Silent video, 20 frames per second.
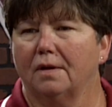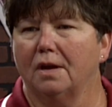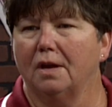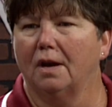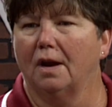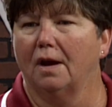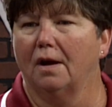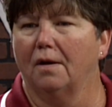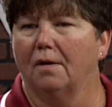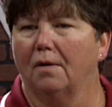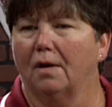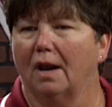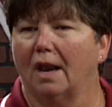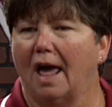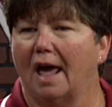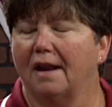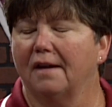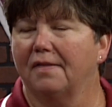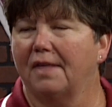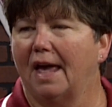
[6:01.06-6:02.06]
you know, a
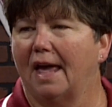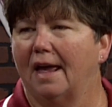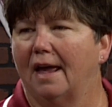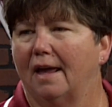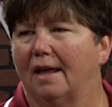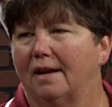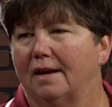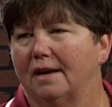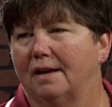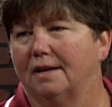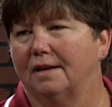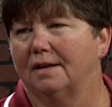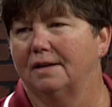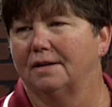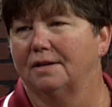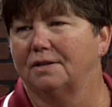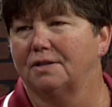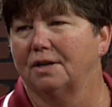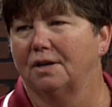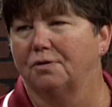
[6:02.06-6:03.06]
lot of that
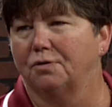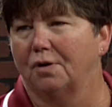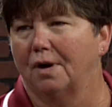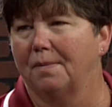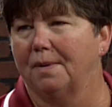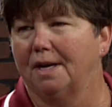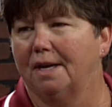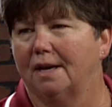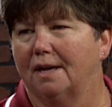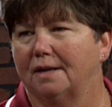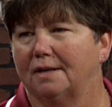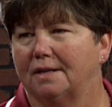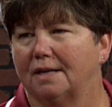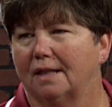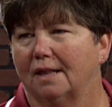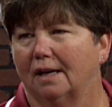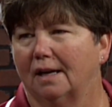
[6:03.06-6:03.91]
is attributed to the